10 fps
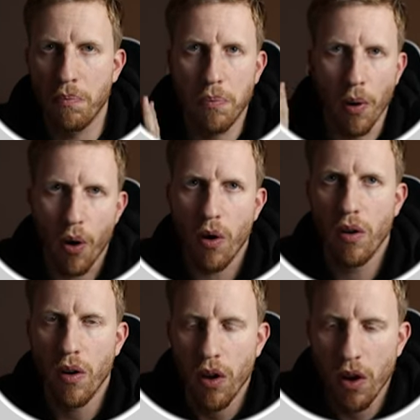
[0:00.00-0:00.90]
But
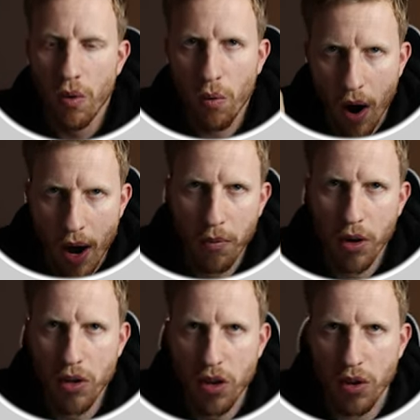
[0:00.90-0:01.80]
what I'm going
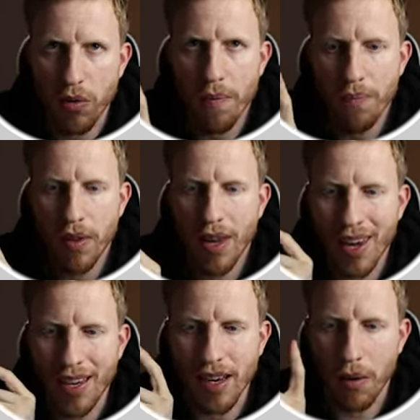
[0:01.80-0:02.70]
to do
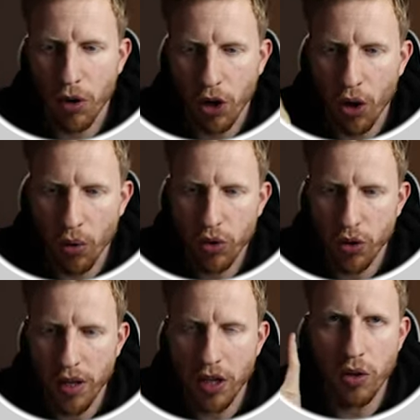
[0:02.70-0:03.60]
is I'm going to go
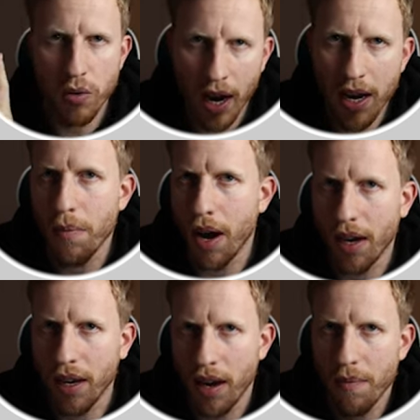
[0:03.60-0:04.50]
to the UK
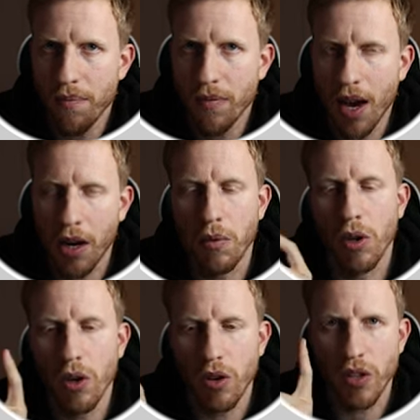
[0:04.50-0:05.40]
market and I'm going
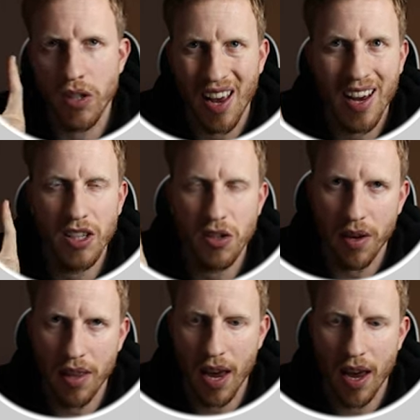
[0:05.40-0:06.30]
to look at the size of
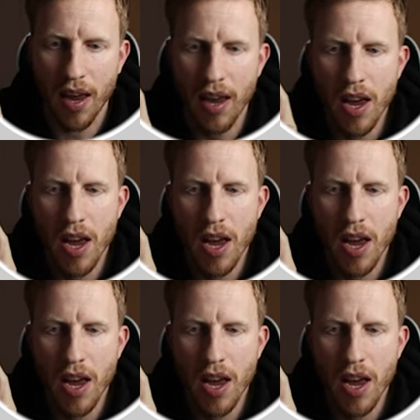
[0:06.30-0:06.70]
it there.